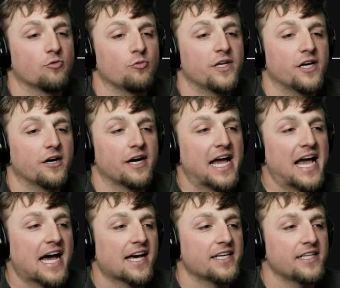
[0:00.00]
We are
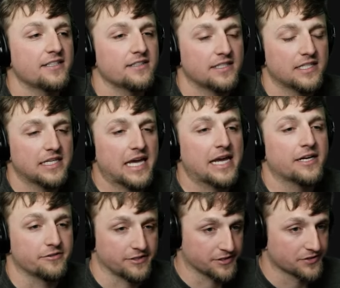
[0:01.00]
adding
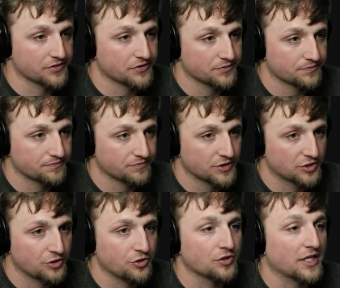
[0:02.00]
errors
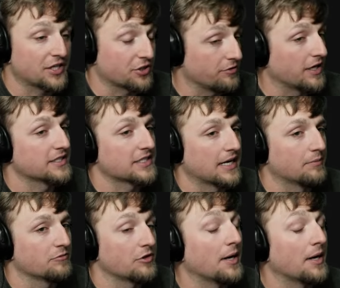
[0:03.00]
to like the runtime.